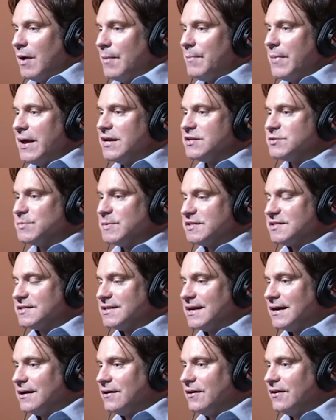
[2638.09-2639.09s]
my management
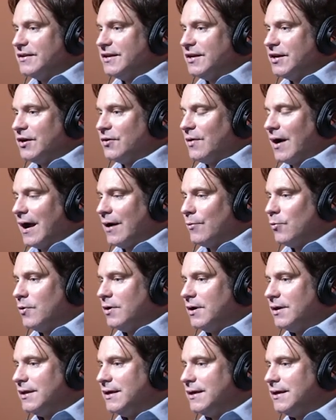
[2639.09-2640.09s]
style, you know, I
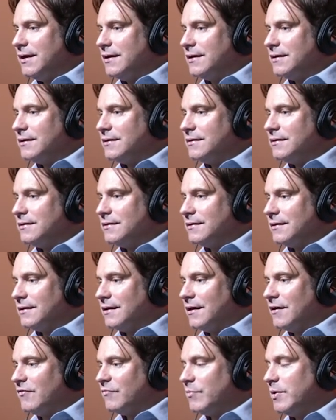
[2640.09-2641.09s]
really
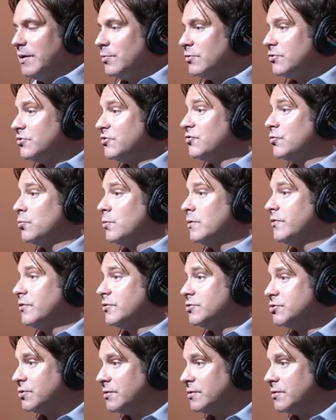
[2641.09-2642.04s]
love people to sort their